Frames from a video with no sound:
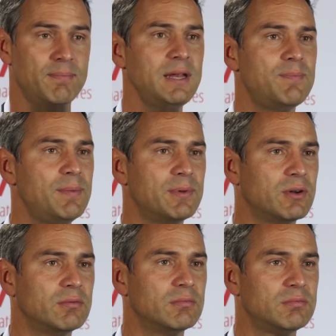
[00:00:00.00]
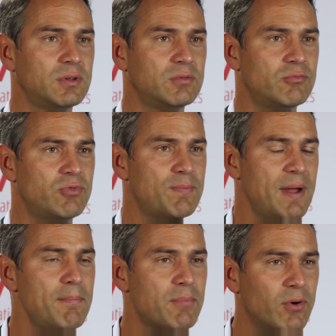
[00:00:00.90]
many people don't
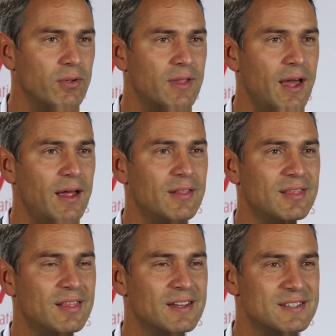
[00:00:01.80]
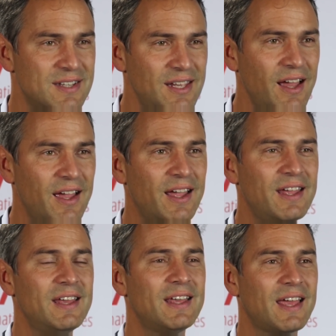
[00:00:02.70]
remember that the
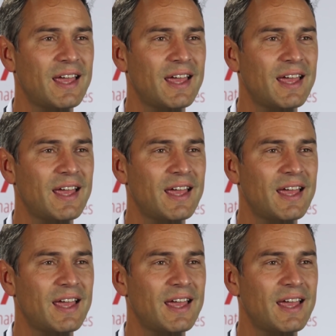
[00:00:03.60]
CIA